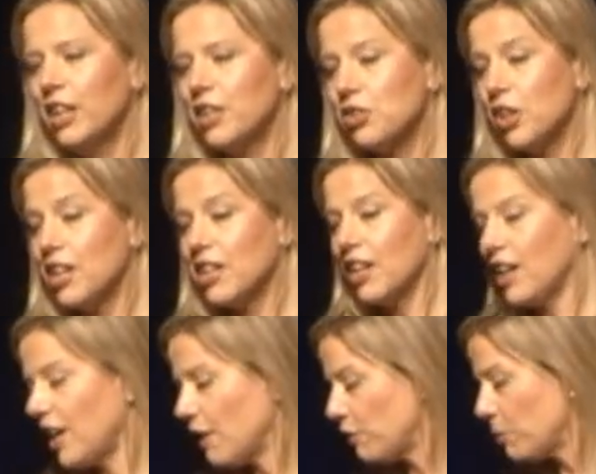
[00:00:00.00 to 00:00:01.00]
and try to get
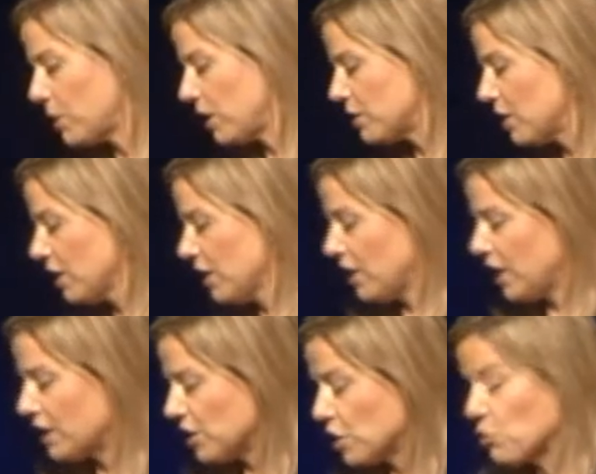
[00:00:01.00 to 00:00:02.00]
ahead of them
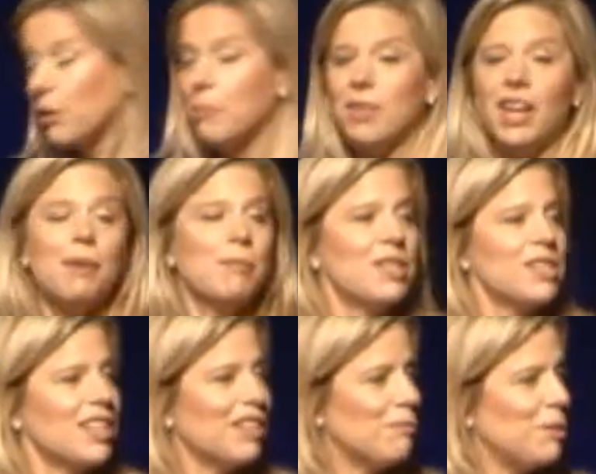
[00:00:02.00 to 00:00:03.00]
and disrupt them
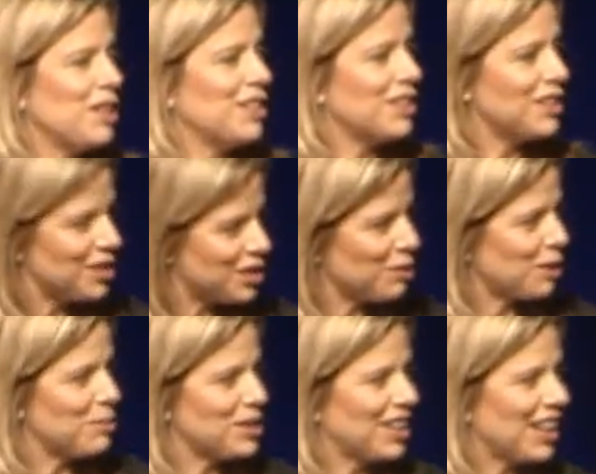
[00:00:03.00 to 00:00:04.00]
instead of being the
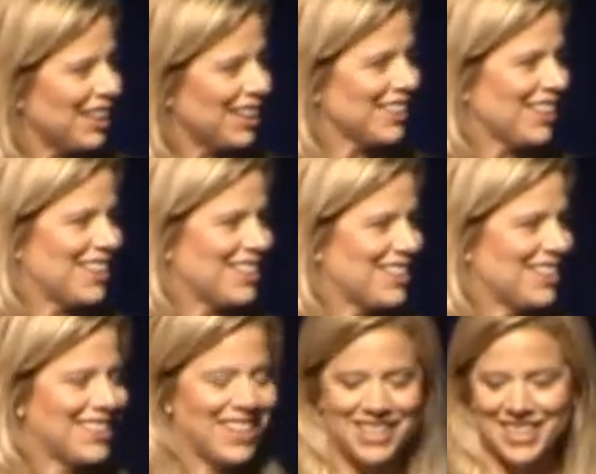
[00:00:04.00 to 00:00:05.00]
disrupted. I like that
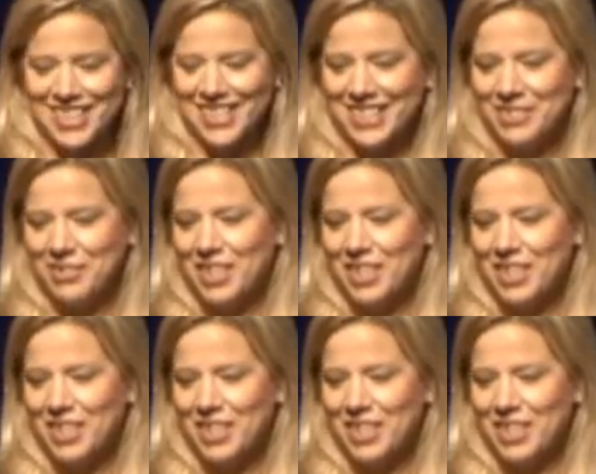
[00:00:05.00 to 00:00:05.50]
sentence.